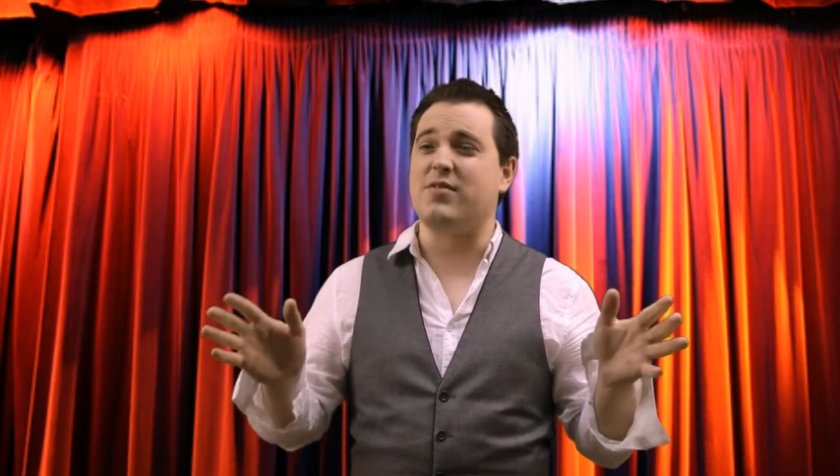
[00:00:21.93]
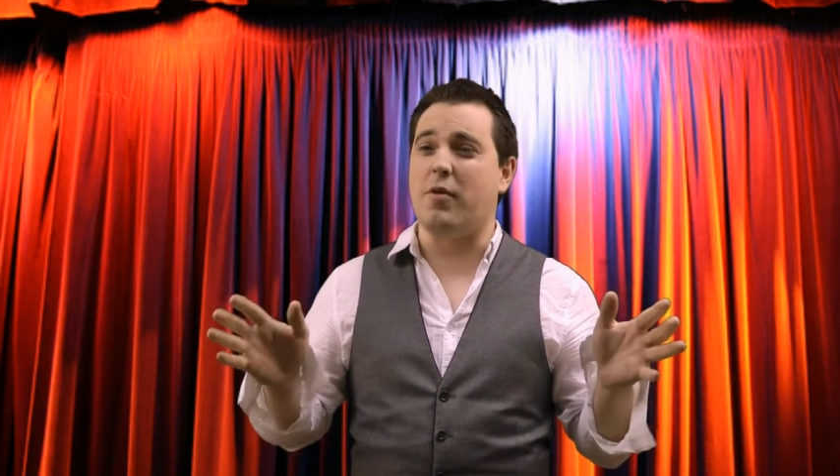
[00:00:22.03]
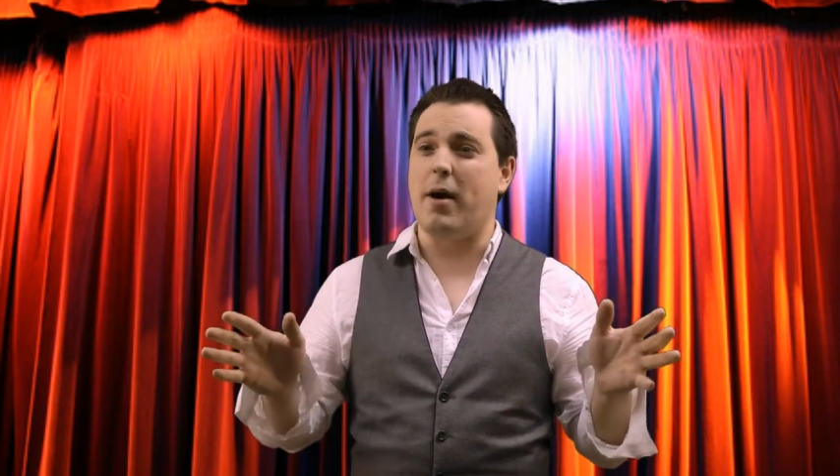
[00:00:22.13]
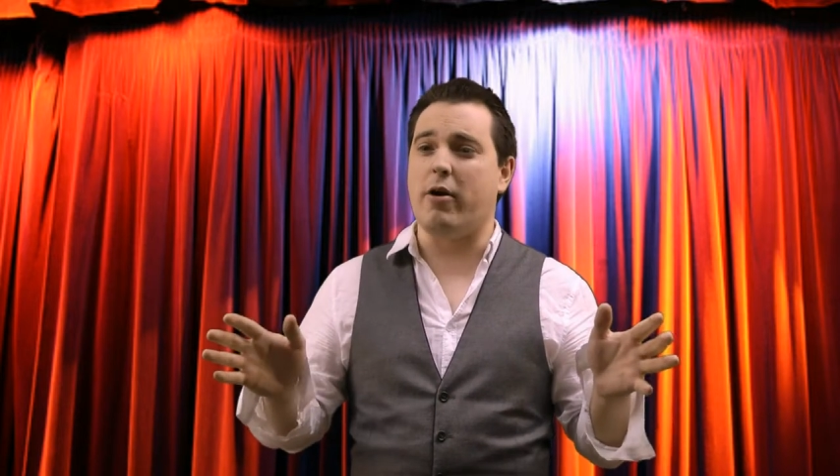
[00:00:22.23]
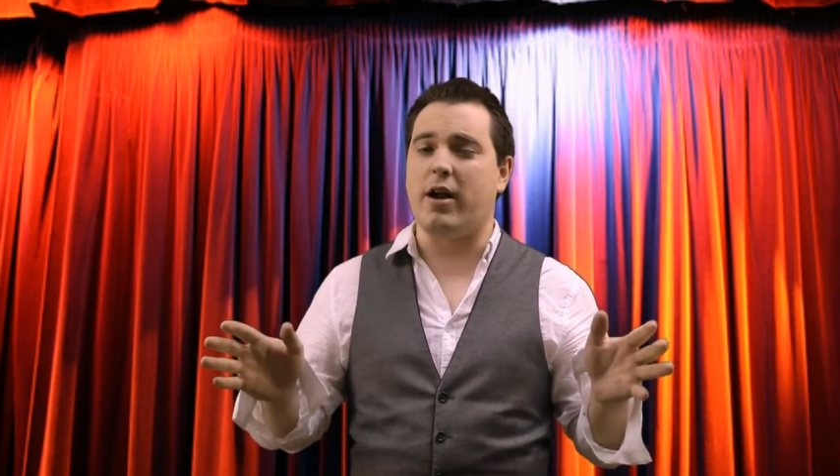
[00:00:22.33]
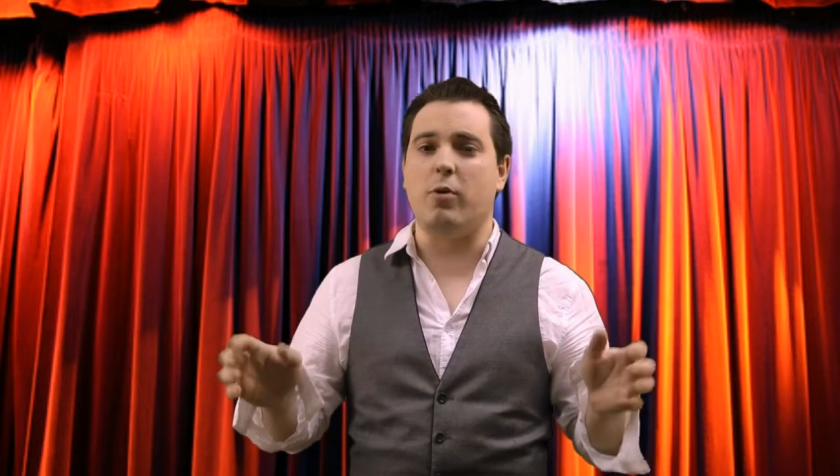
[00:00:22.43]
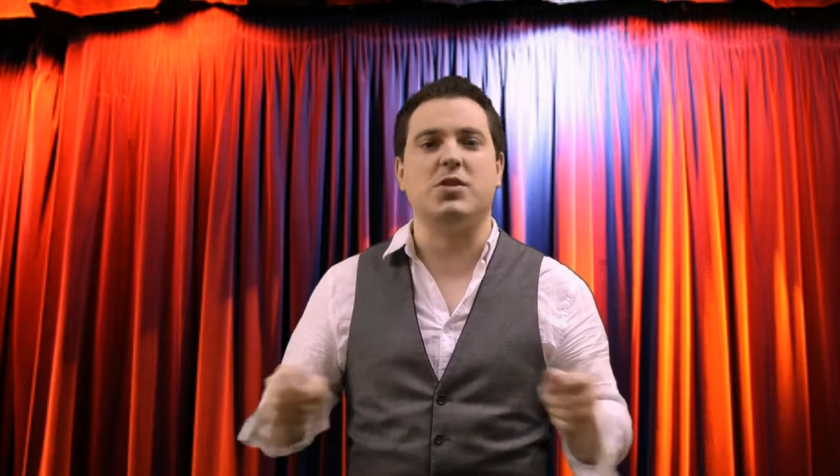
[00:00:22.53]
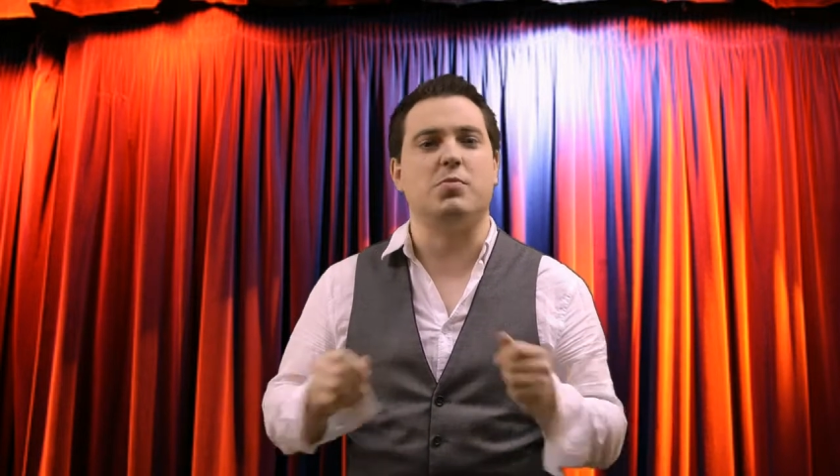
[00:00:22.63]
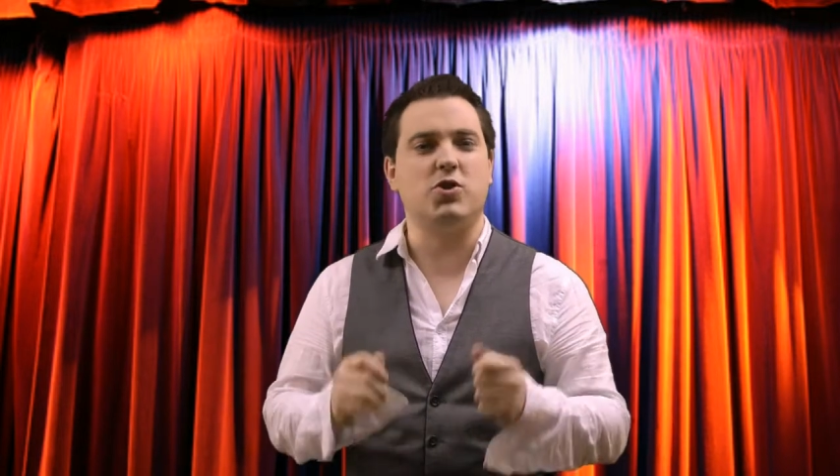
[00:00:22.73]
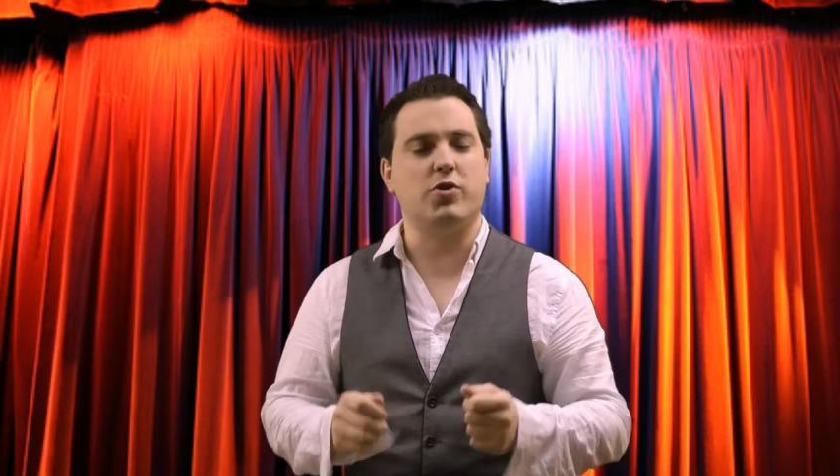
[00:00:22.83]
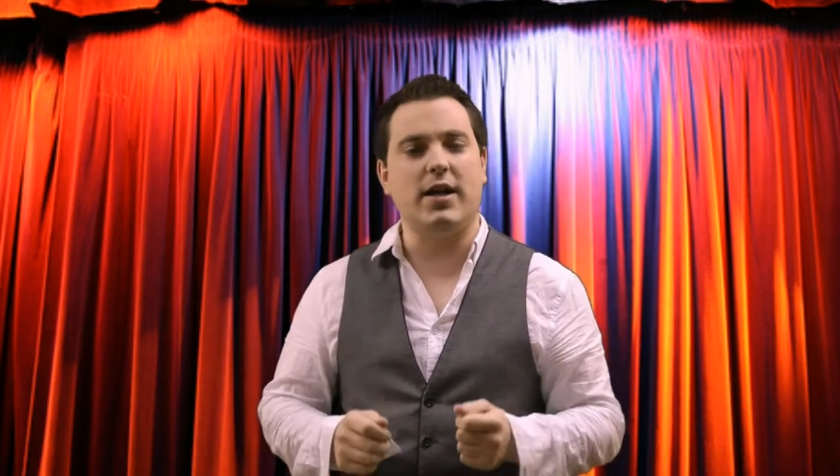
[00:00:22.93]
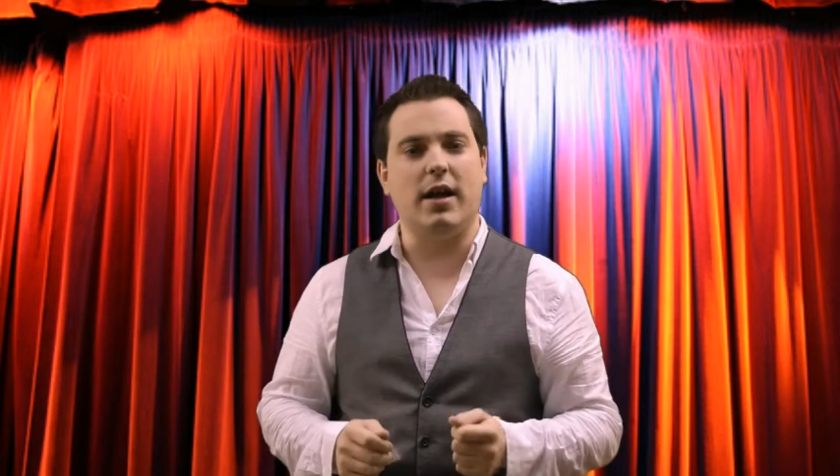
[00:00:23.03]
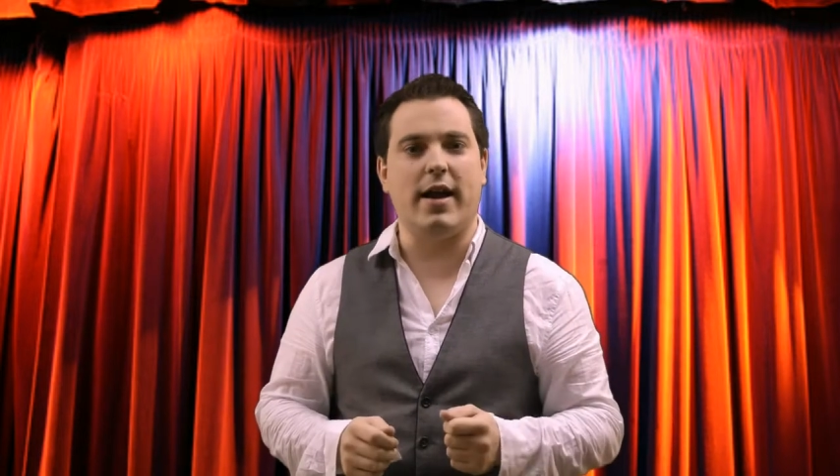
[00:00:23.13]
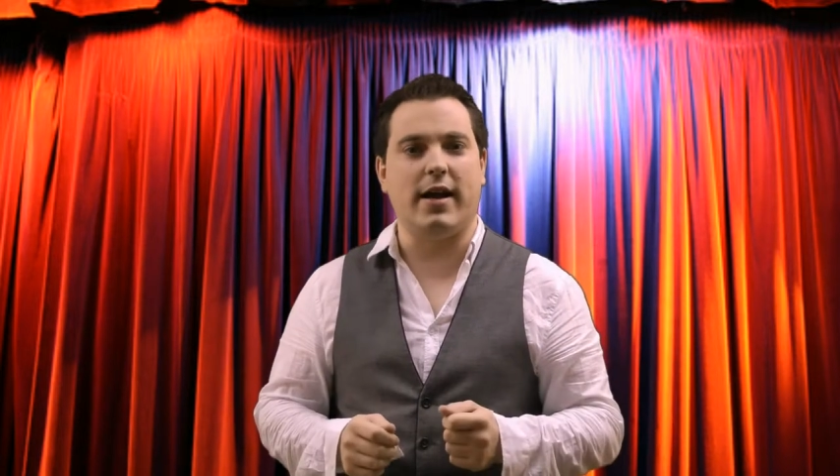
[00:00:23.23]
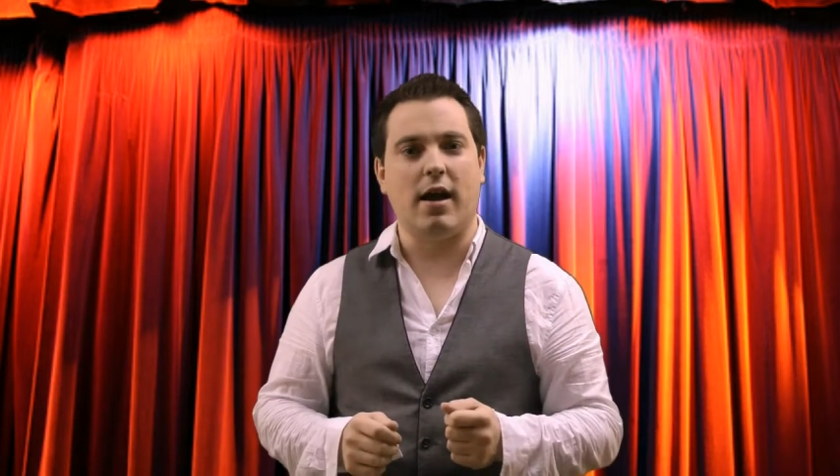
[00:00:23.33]
of America was
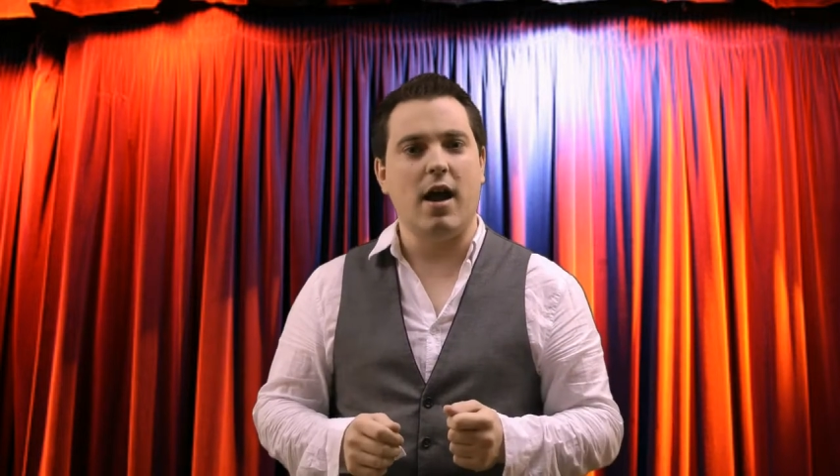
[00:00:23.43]
matriculating